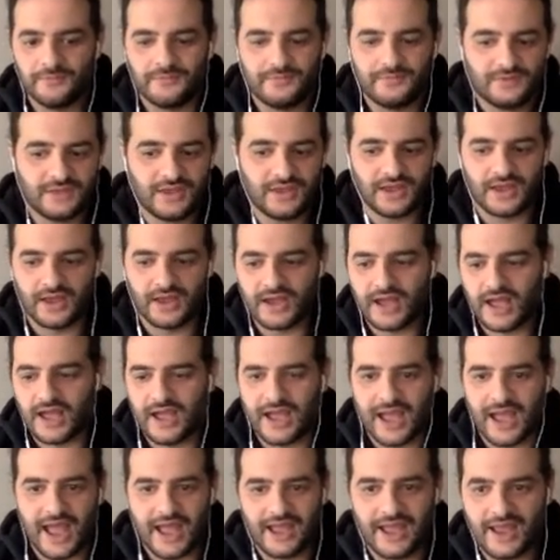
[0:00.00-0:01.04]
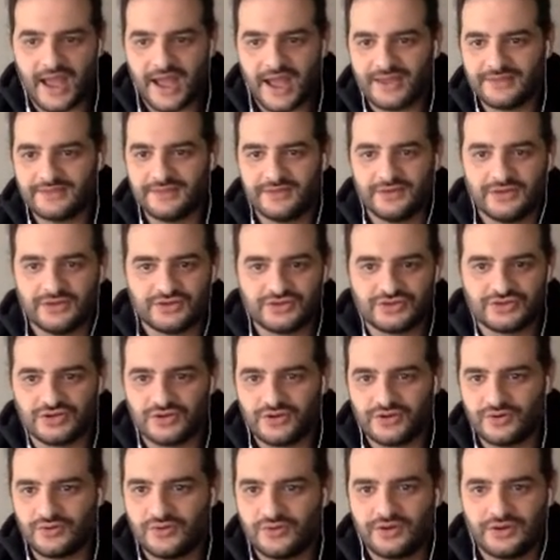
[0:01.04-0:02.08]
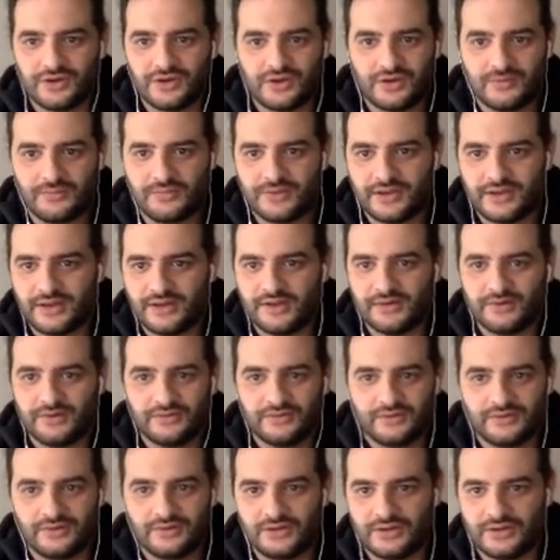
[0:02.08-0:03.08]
Yeah, I did a joke about